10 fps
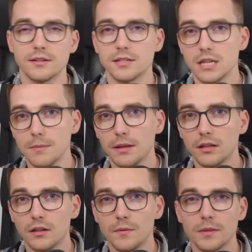
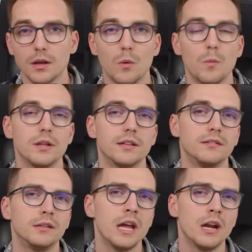cPanel
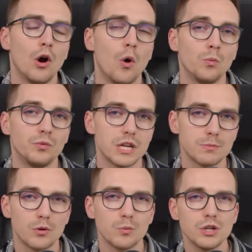with their own
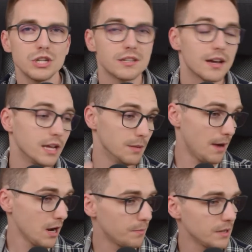dashboard, which is, in
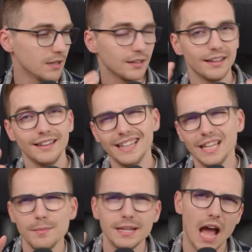my opinion, a
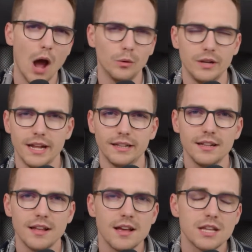little bit
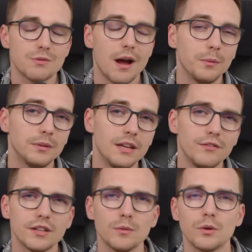outdated. So I would
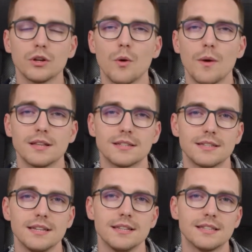definitely want to go and
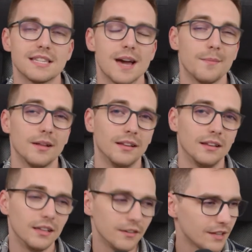see some
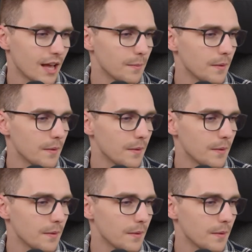lift up.